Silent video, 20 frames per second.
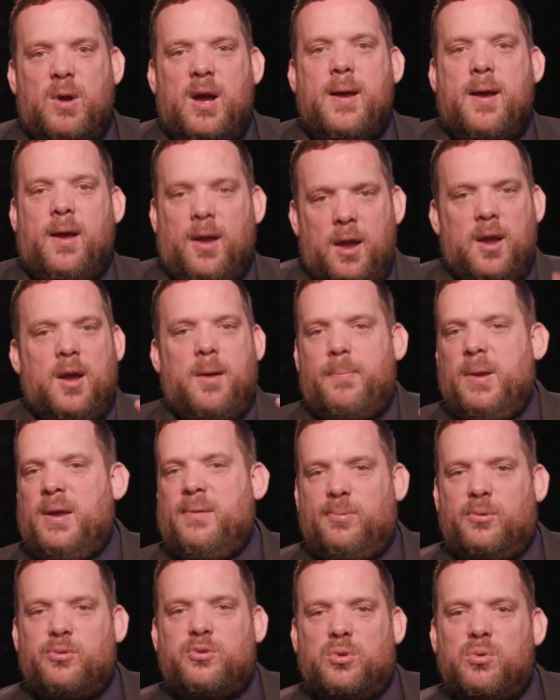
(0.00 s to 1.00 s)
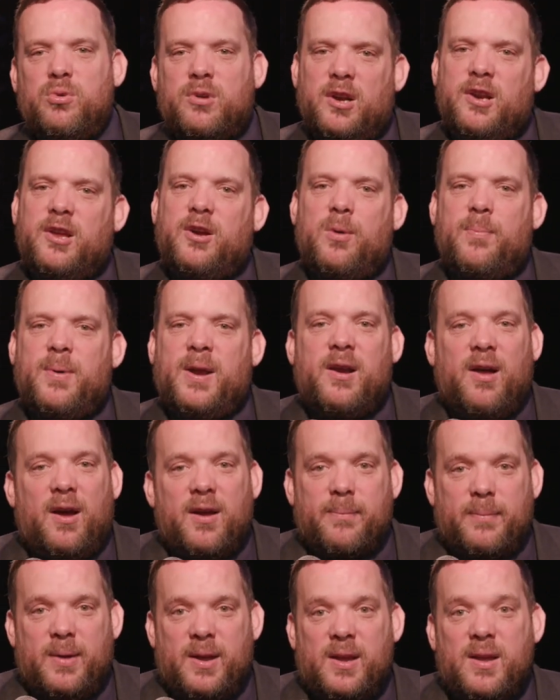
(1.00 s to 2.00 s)
where people talk a little bit
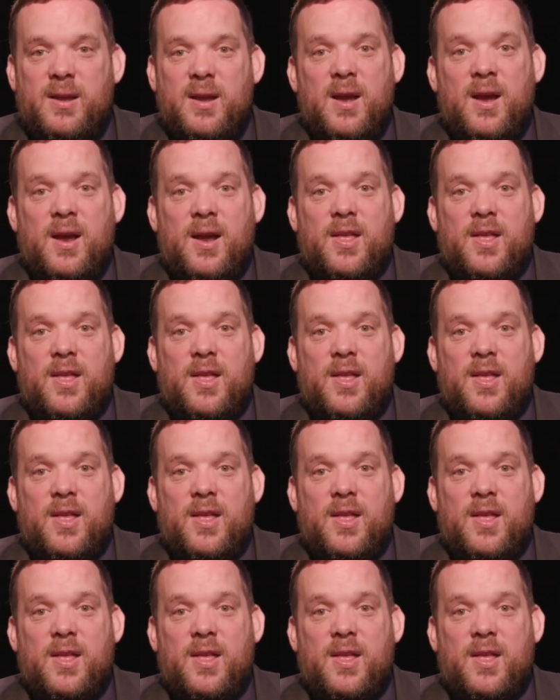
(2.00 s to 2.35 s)
like me.